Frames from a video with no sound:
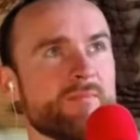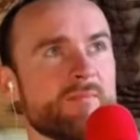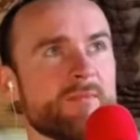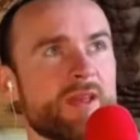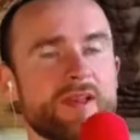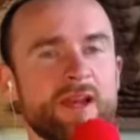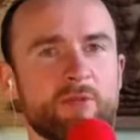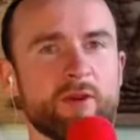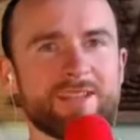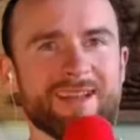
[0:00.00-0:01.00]
I think I
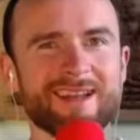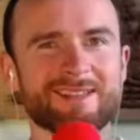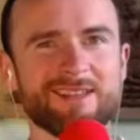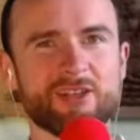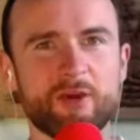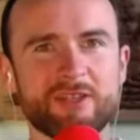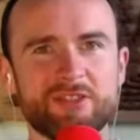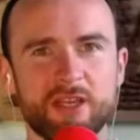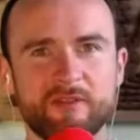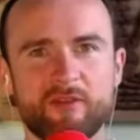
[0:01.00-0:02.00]
wanted to ask a
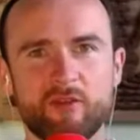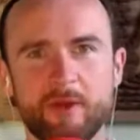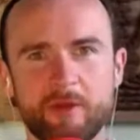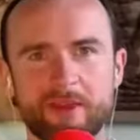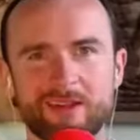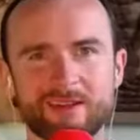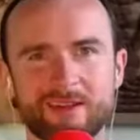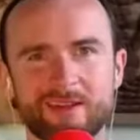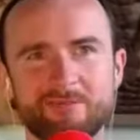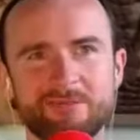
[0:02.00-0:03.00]
question of everybody because I
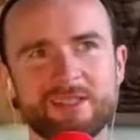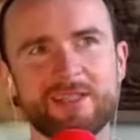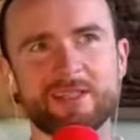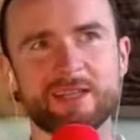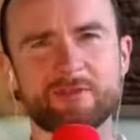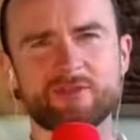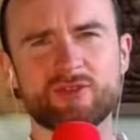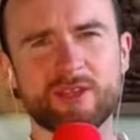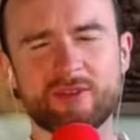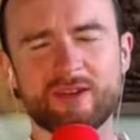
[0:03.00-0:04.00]
am seeing, I
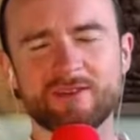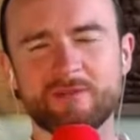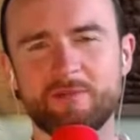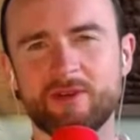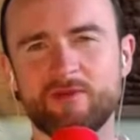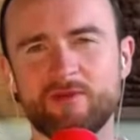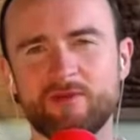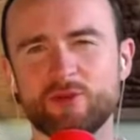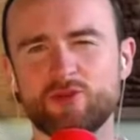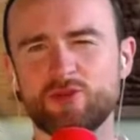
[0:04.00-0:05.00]
try not to be on
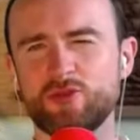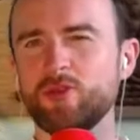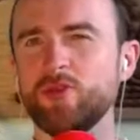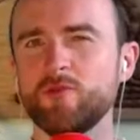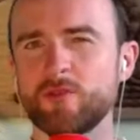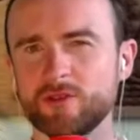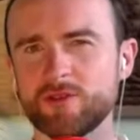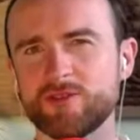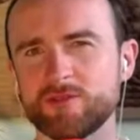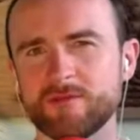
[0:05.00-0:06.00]
Facebook too
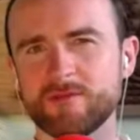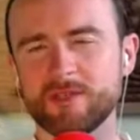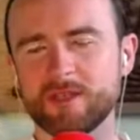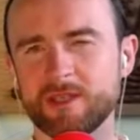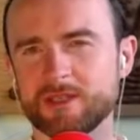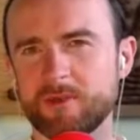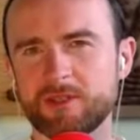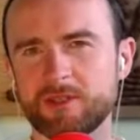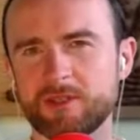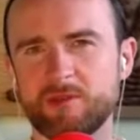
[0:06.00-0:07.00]
much,
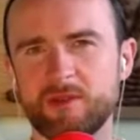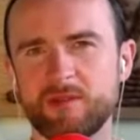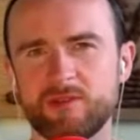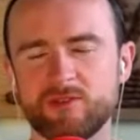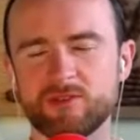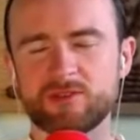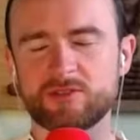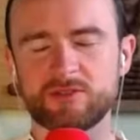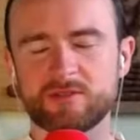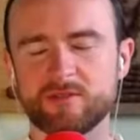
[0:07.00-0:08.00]
especially with just
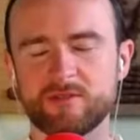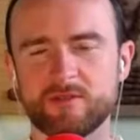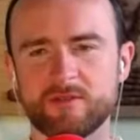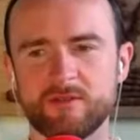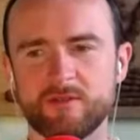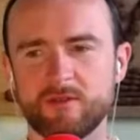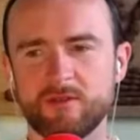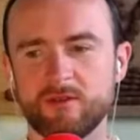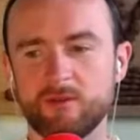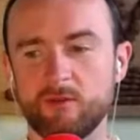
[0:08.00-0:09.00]

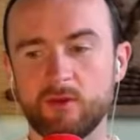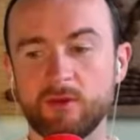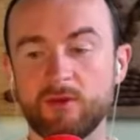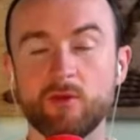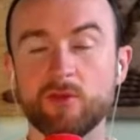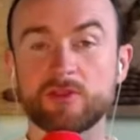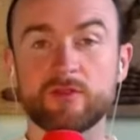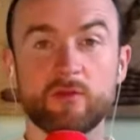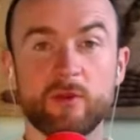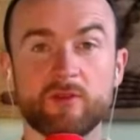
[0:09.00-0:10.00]
all the stuff that
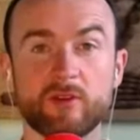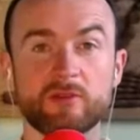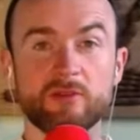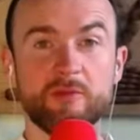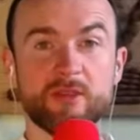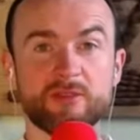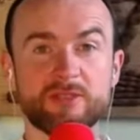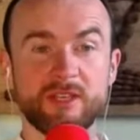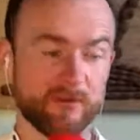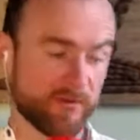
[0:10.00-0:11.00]
we've got to do, me and
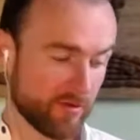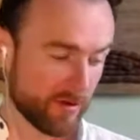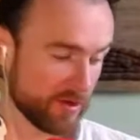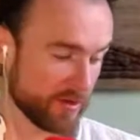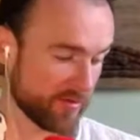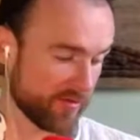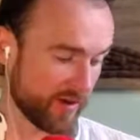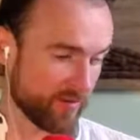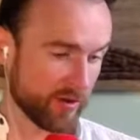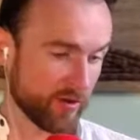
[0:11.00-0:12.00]
Christina, for our Human
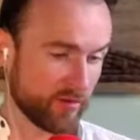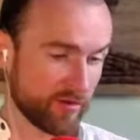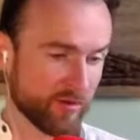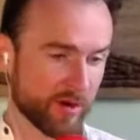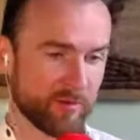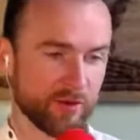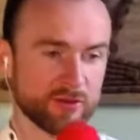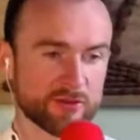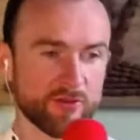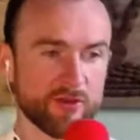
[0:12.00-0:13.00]
5.0 program, but also